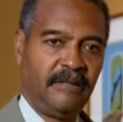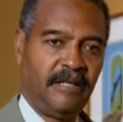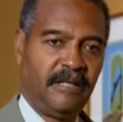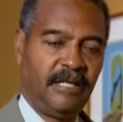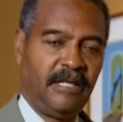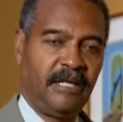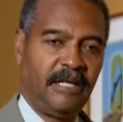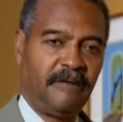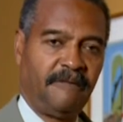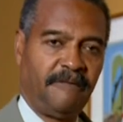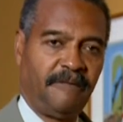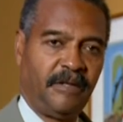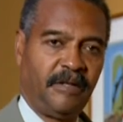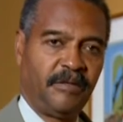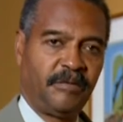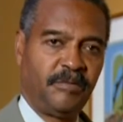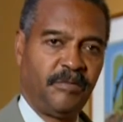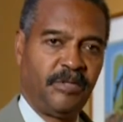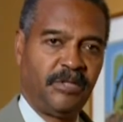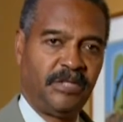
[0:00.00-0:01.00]
the uh,
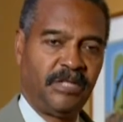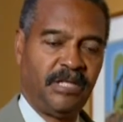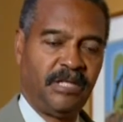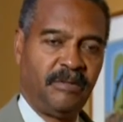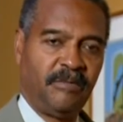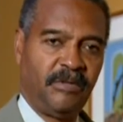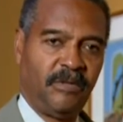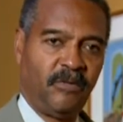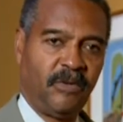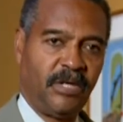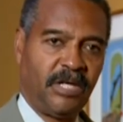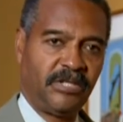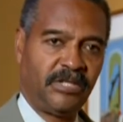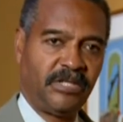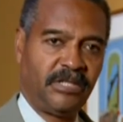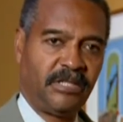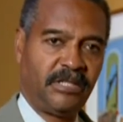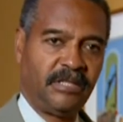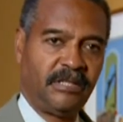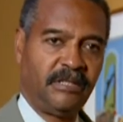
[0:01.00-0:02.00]
Phillips Museum in
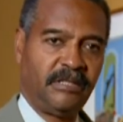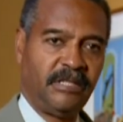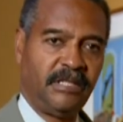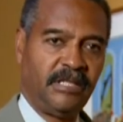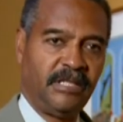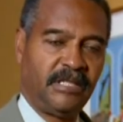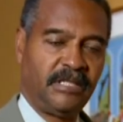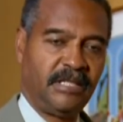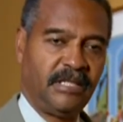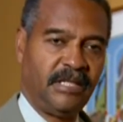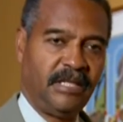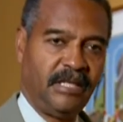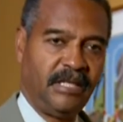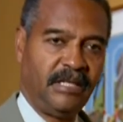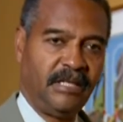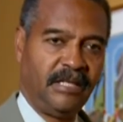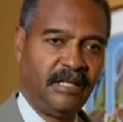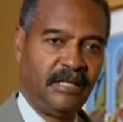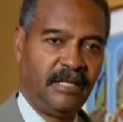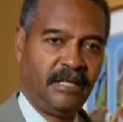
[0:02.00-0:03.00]
Washington,
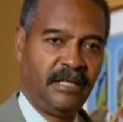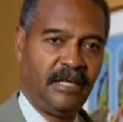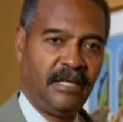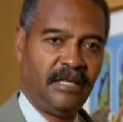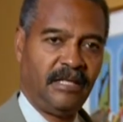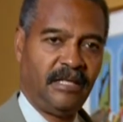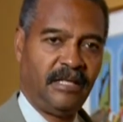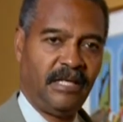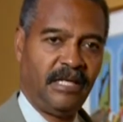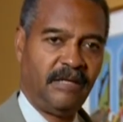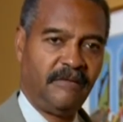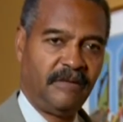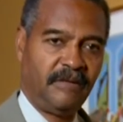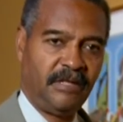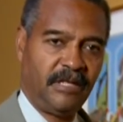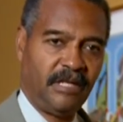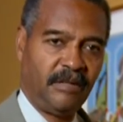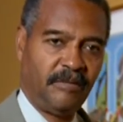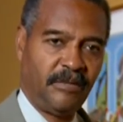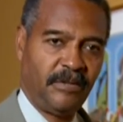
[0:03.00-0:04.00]
D.C., and the
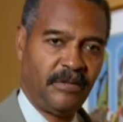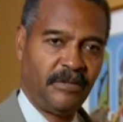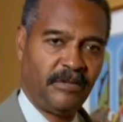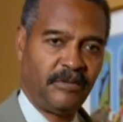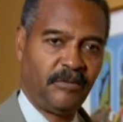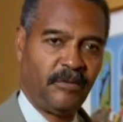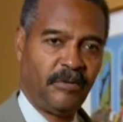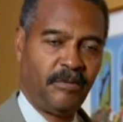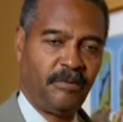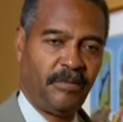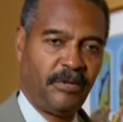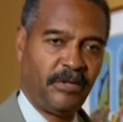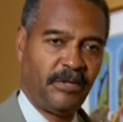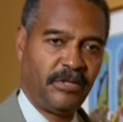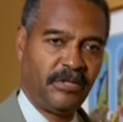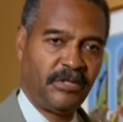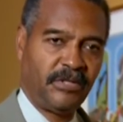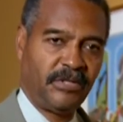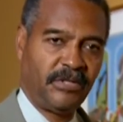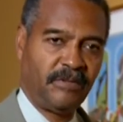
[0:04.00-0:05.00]
even numbers were
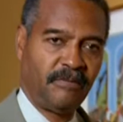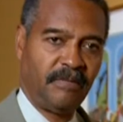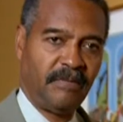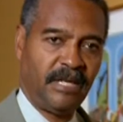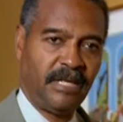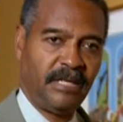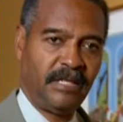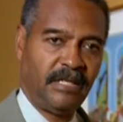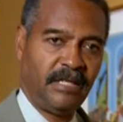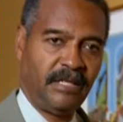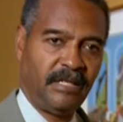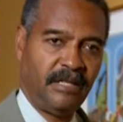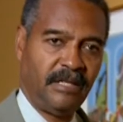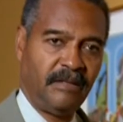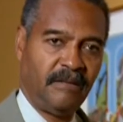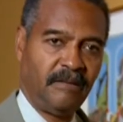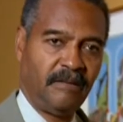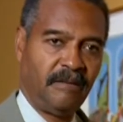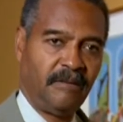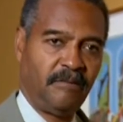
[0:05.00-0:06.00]
purchased by the
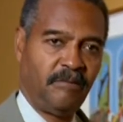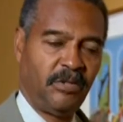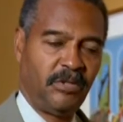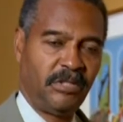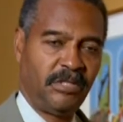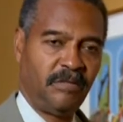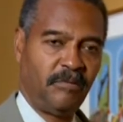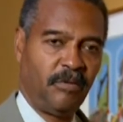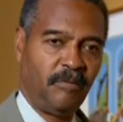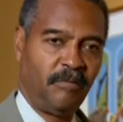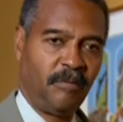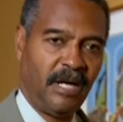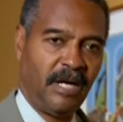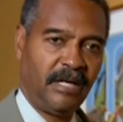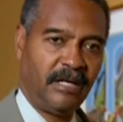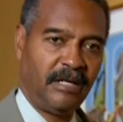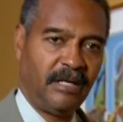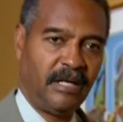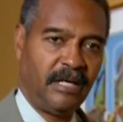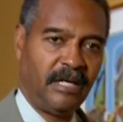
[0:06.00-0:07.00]
Museum of
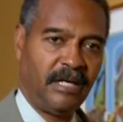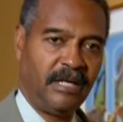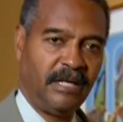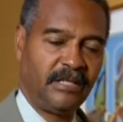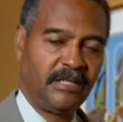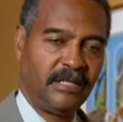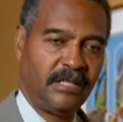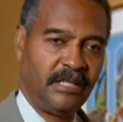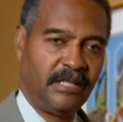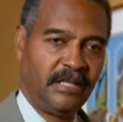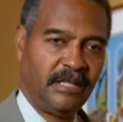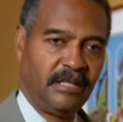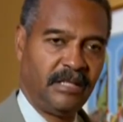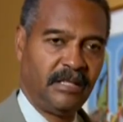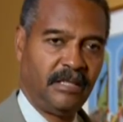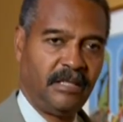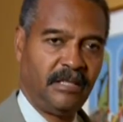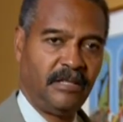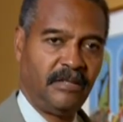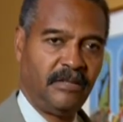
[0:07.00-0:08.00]
Modern Art
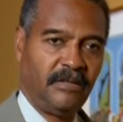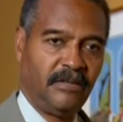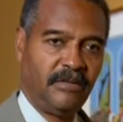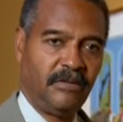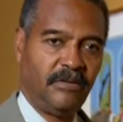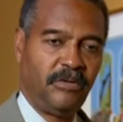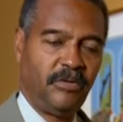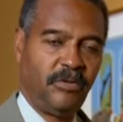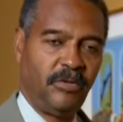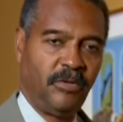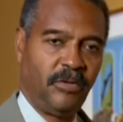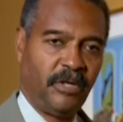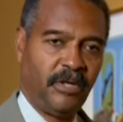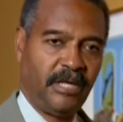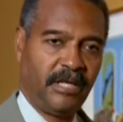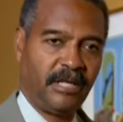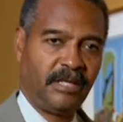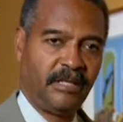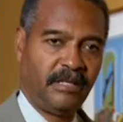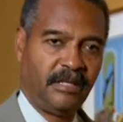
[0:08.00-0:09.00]
in New
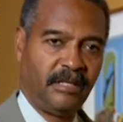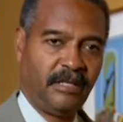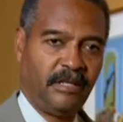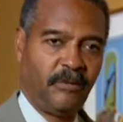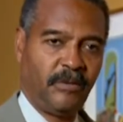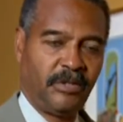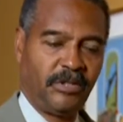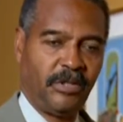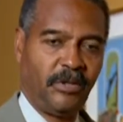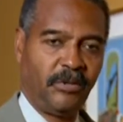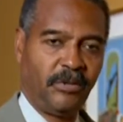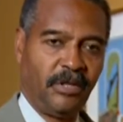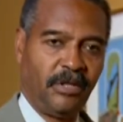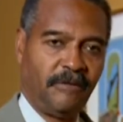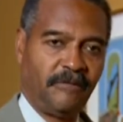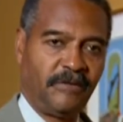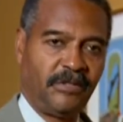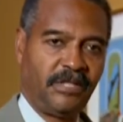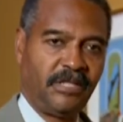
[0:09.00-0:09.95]
York. There were a total of